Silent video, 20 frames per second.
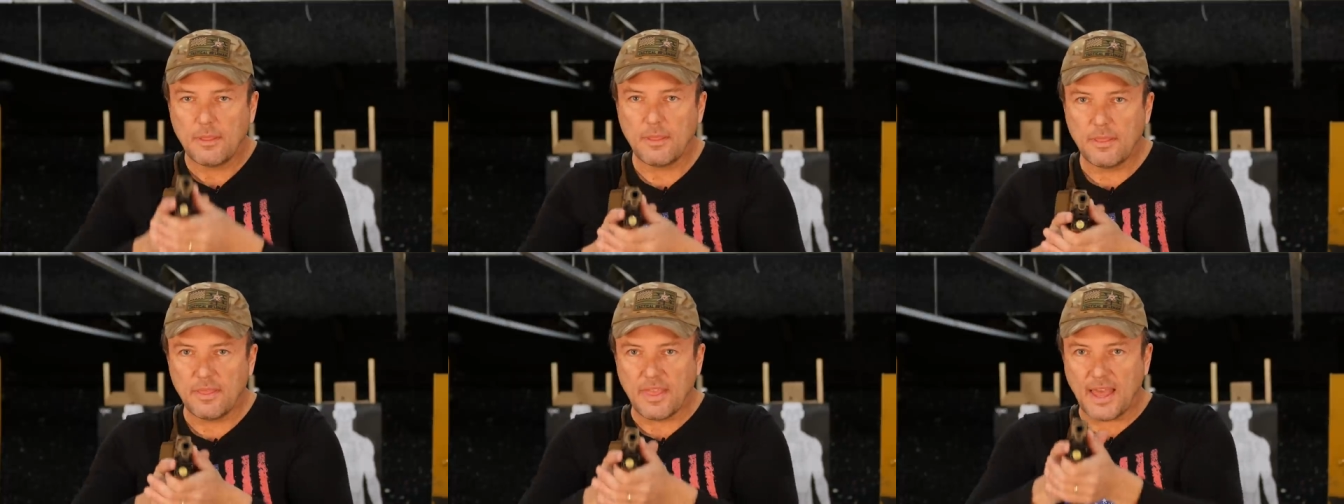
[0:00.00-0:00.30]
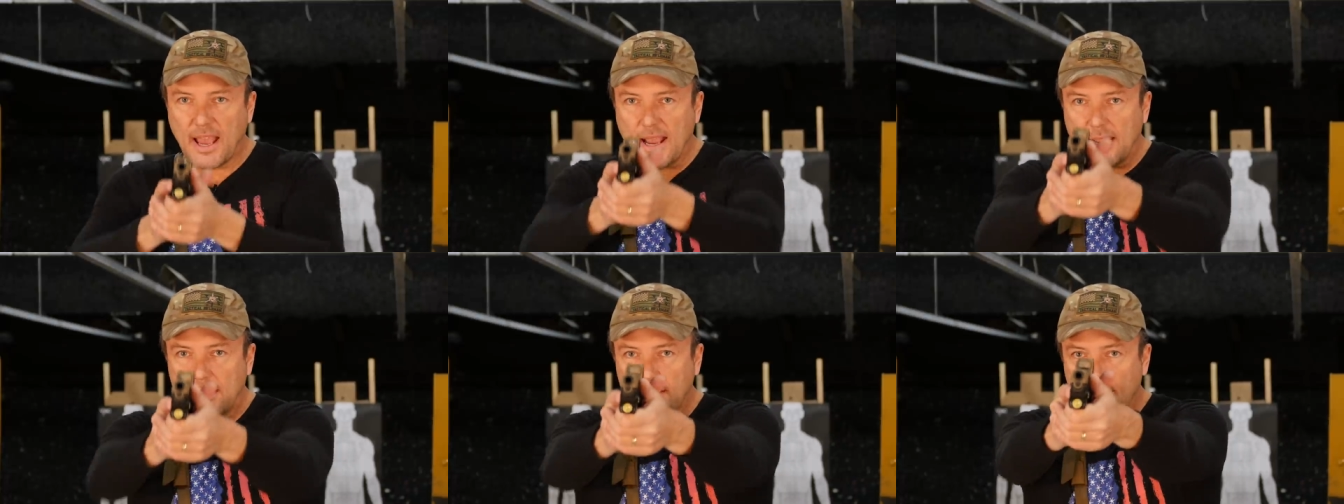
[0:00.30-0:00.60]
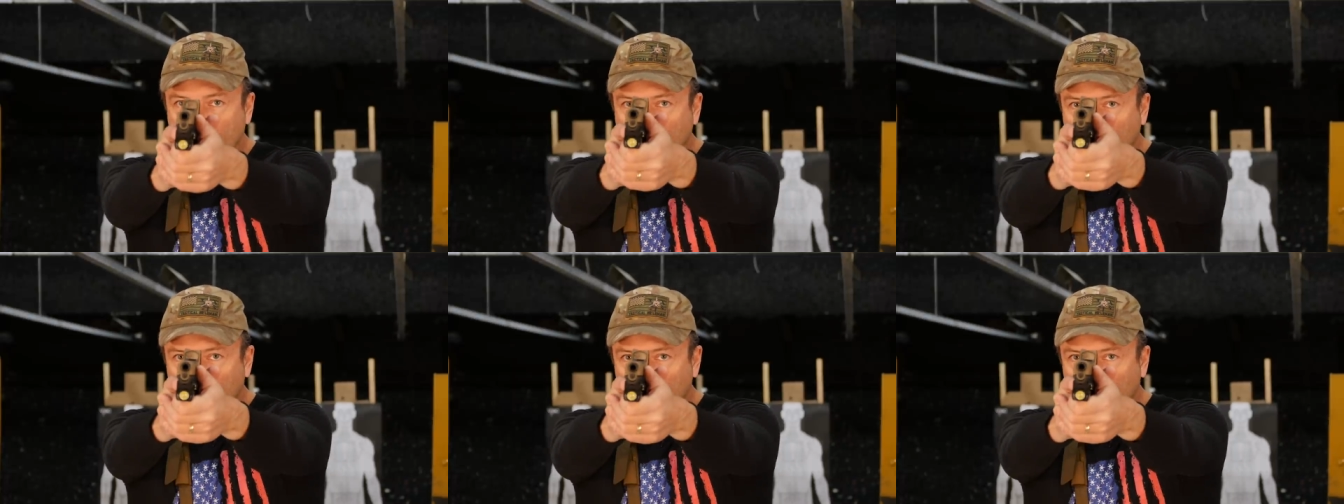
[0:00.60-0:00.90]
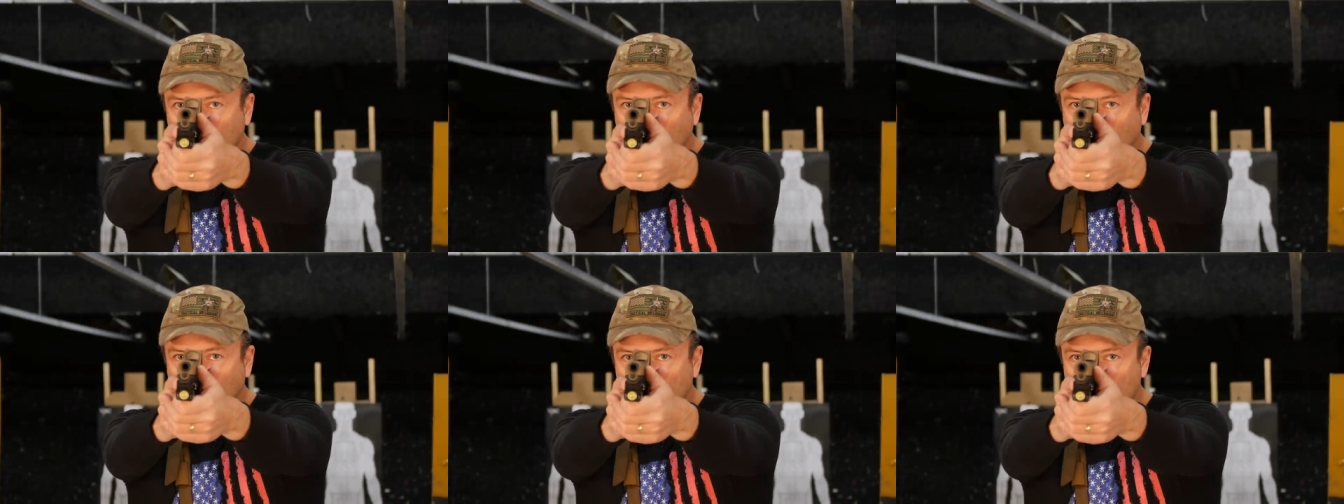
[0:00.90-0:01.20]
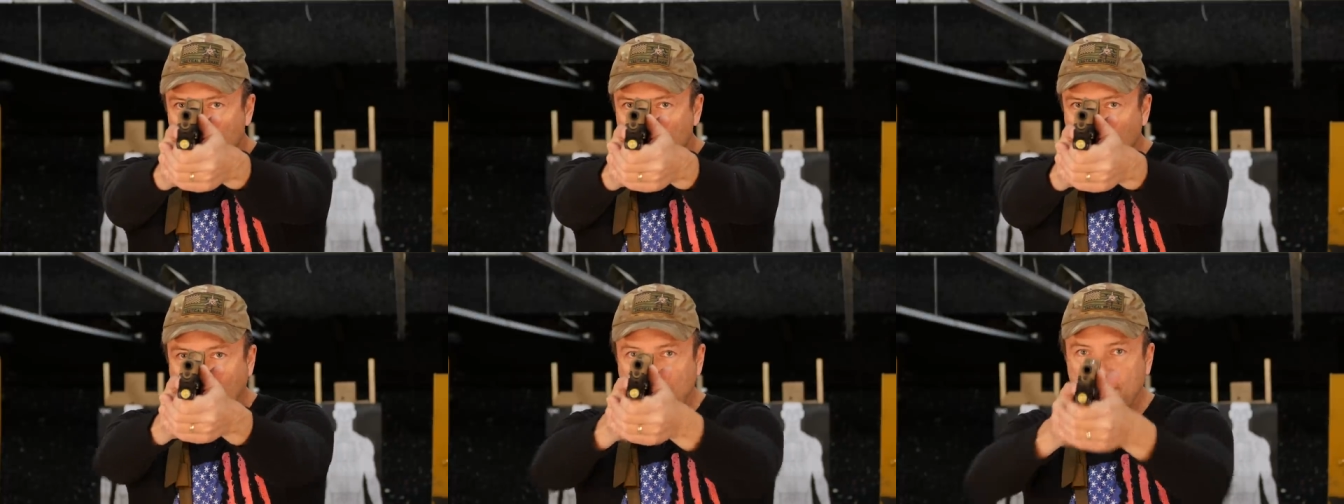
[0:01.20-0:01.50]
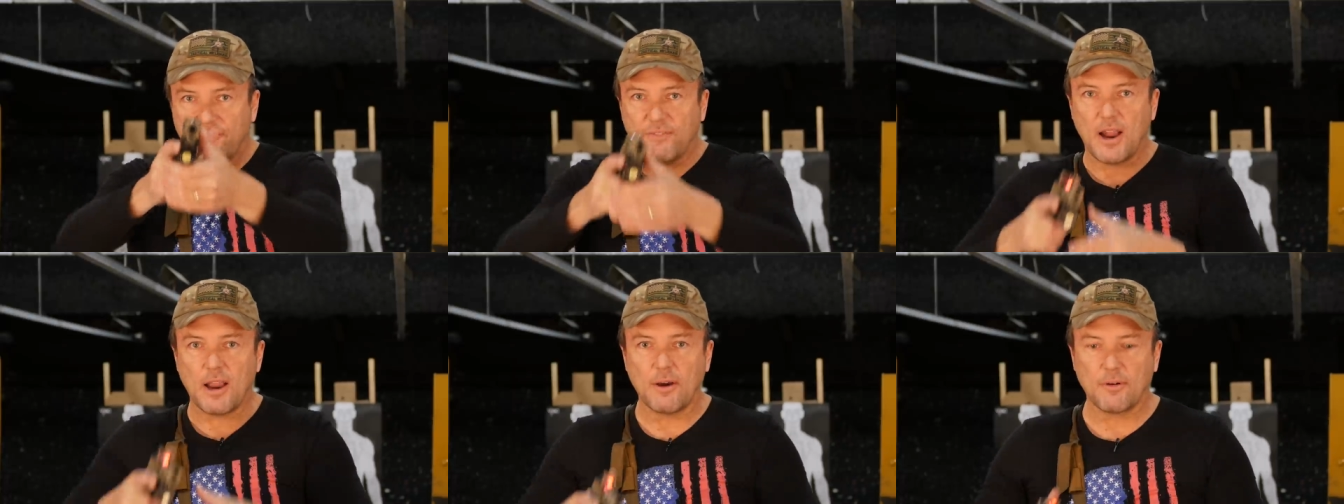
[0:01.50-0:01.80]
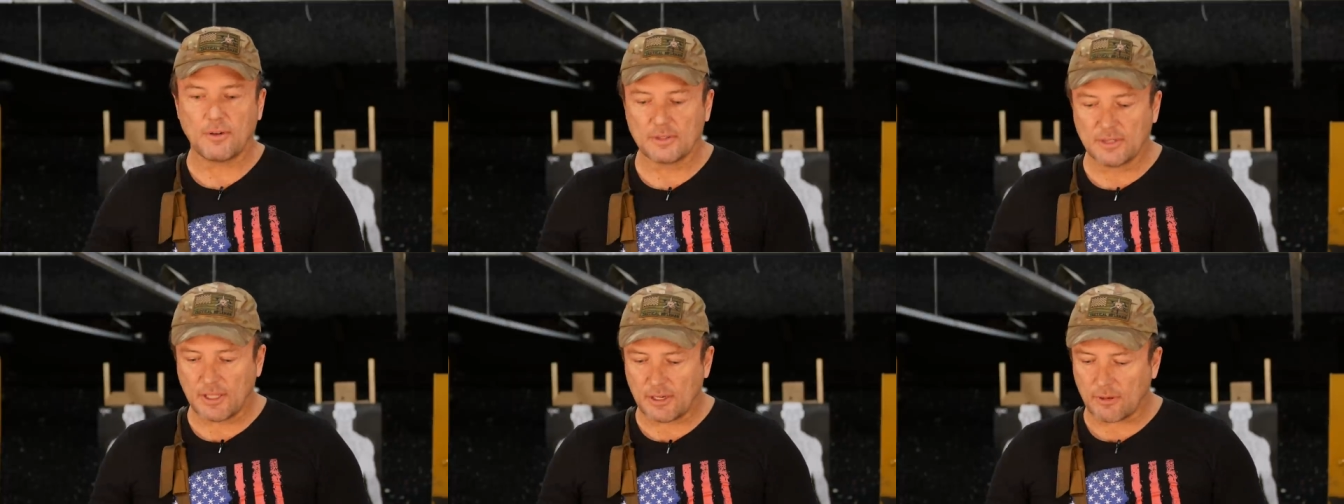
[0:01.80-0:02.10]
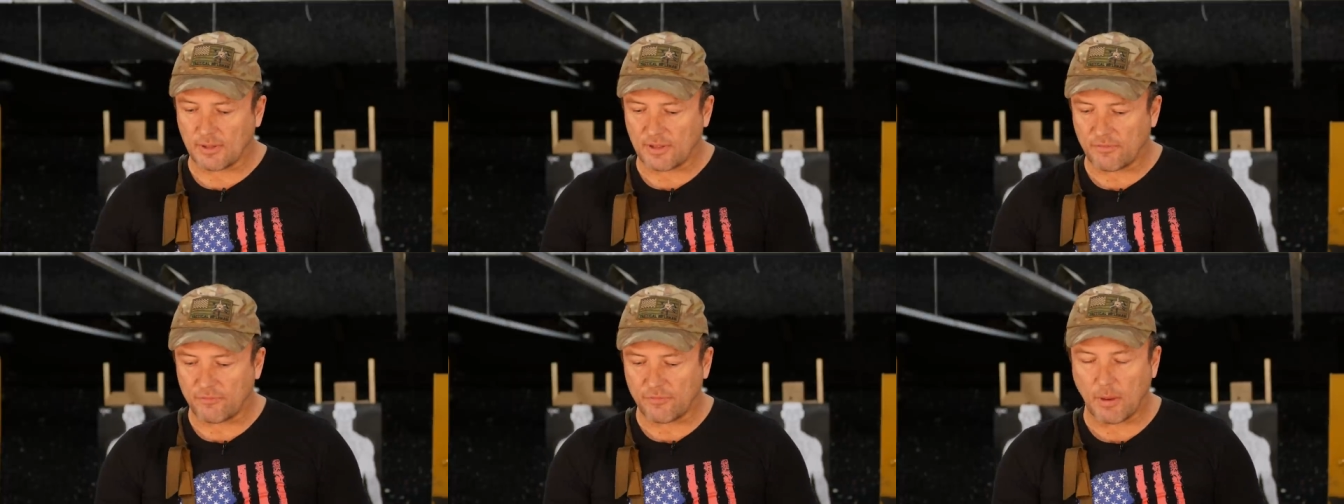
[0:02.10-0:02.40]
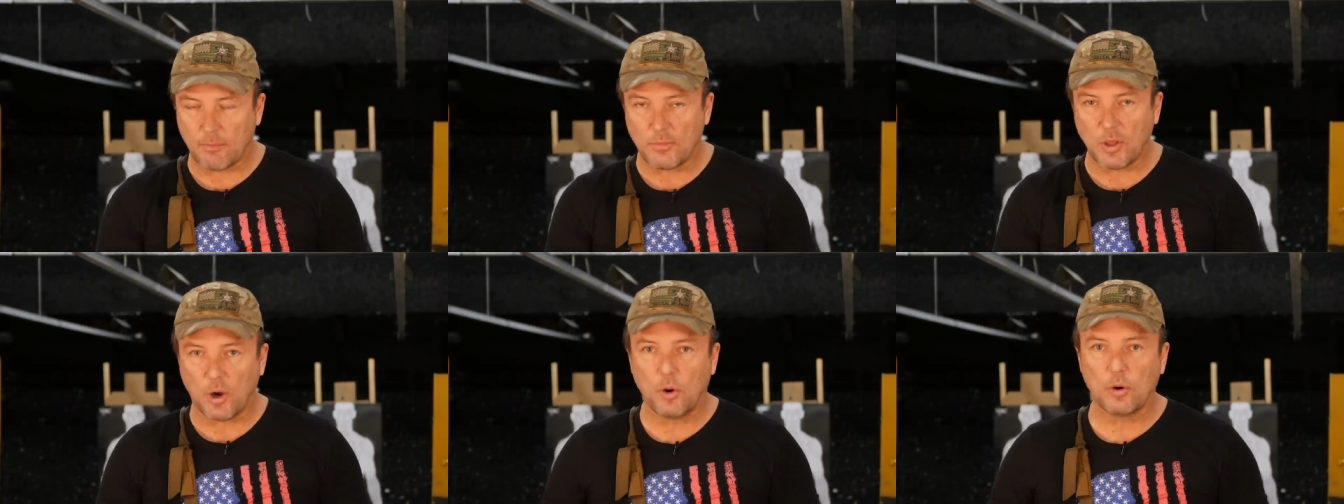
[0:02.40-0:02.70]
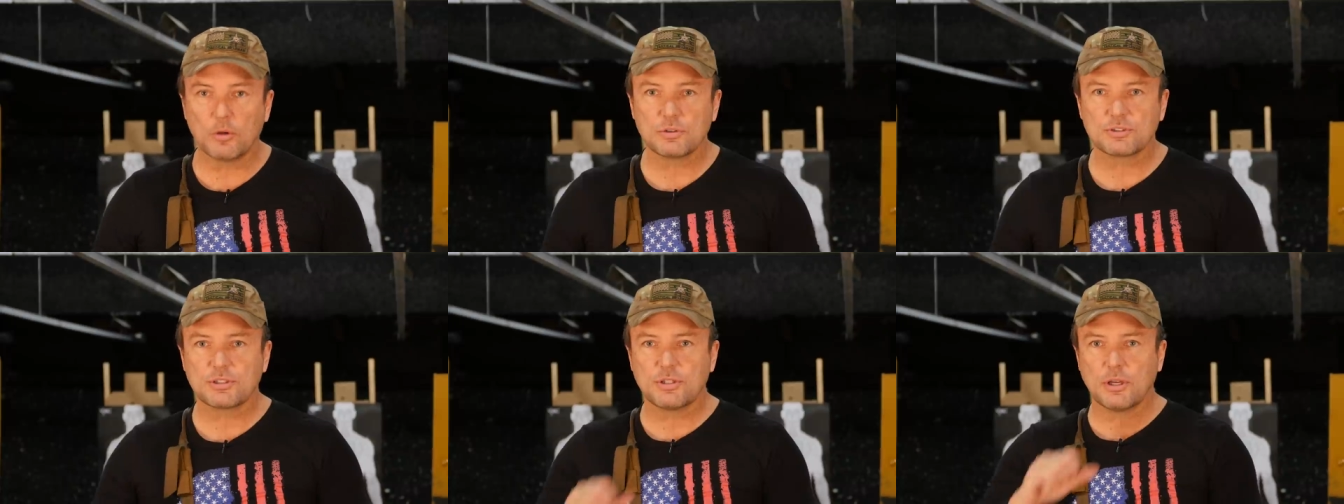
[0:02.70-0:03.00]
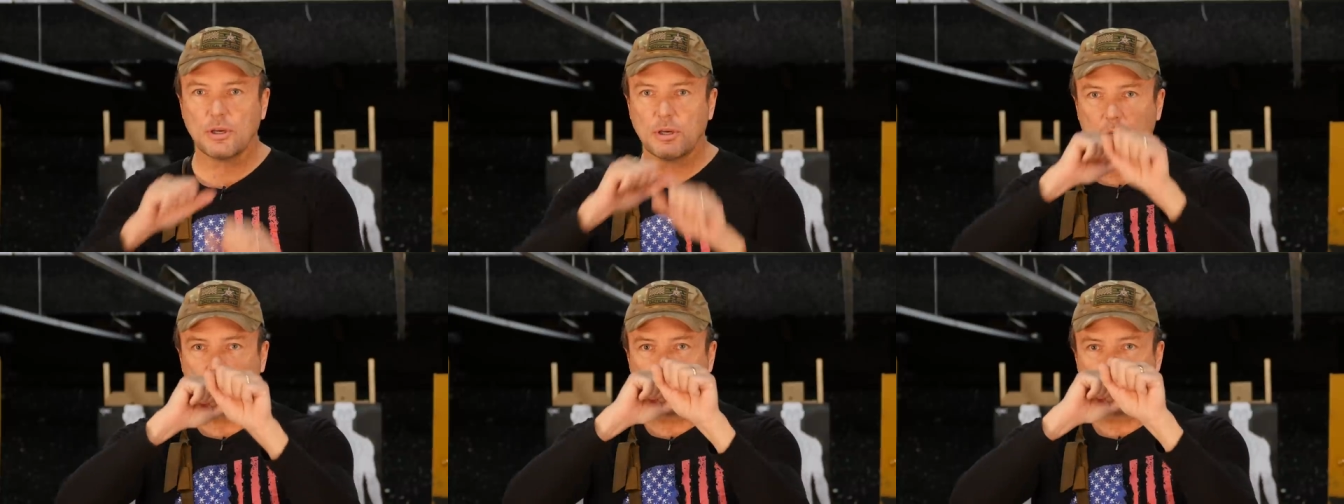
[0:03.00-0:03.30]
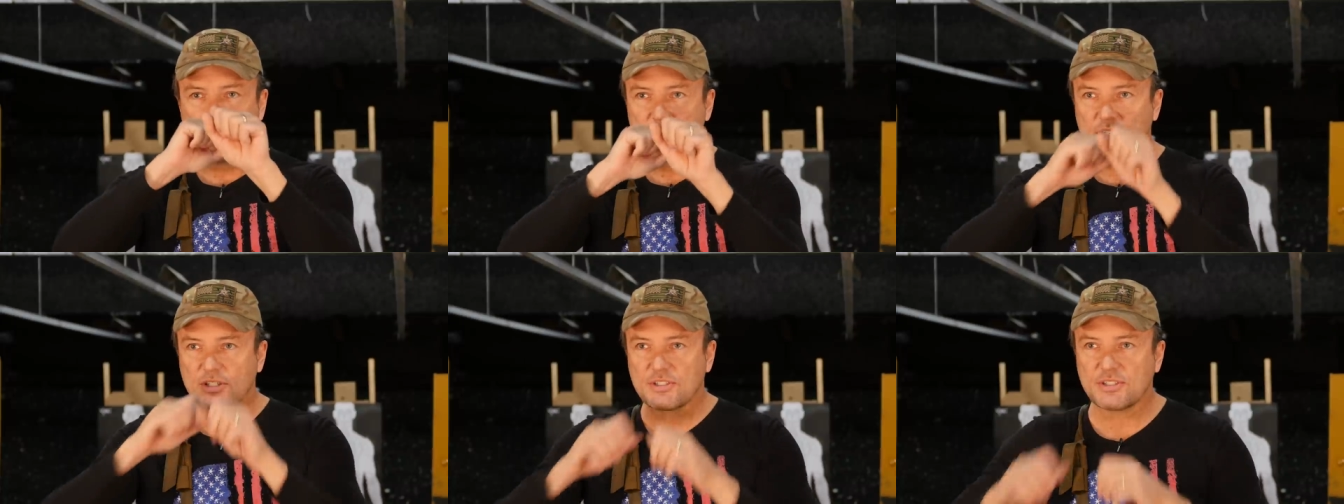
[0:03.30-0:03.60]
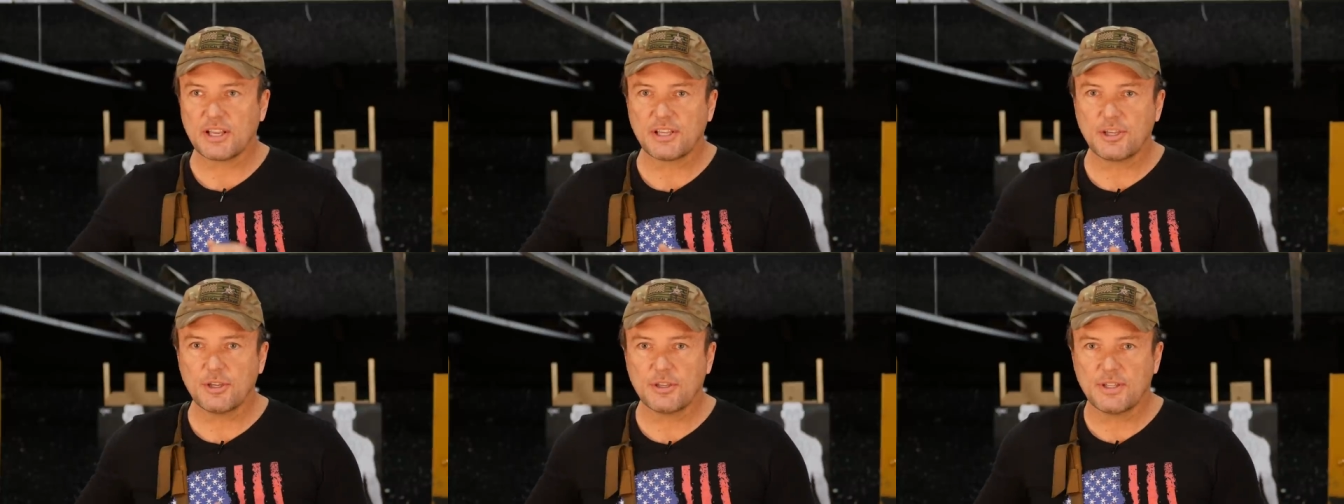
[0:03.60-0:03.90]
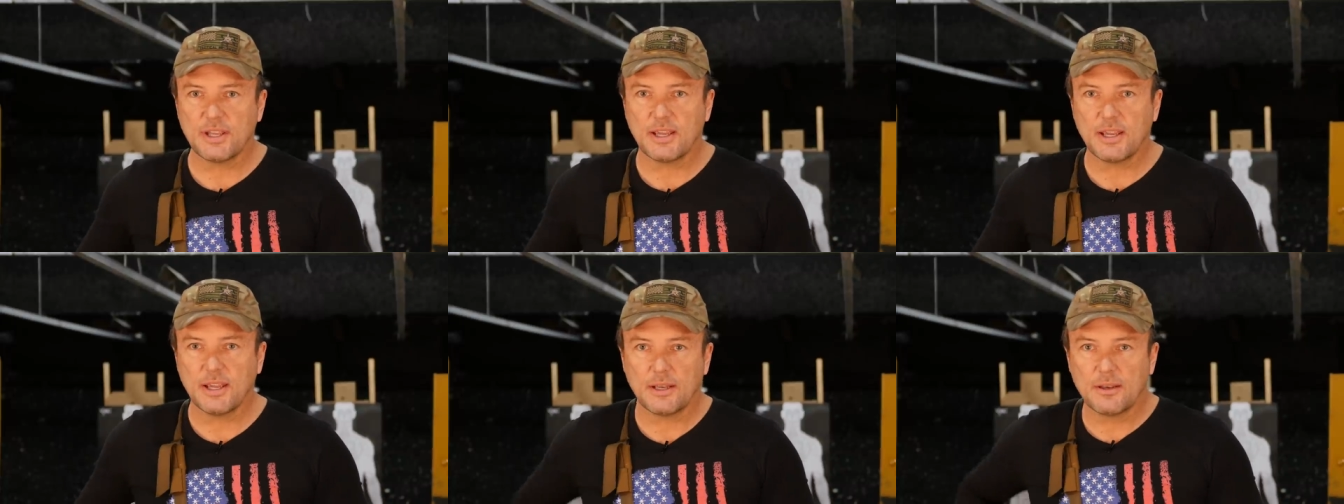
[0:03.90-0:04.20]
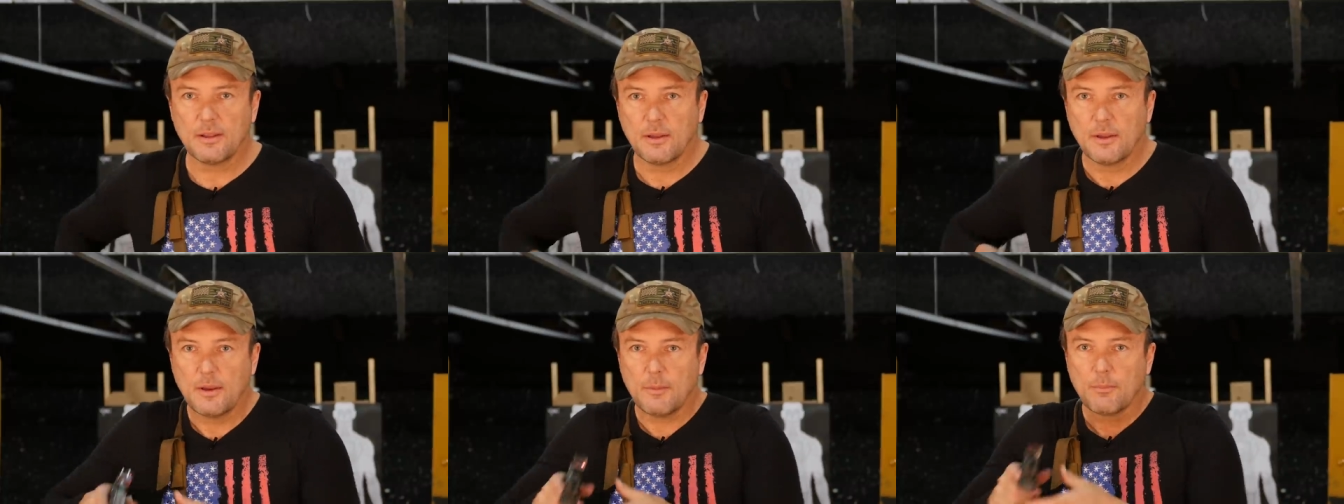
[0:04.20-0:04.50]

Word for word: that gun dry firing, literally from the holster, just like you did,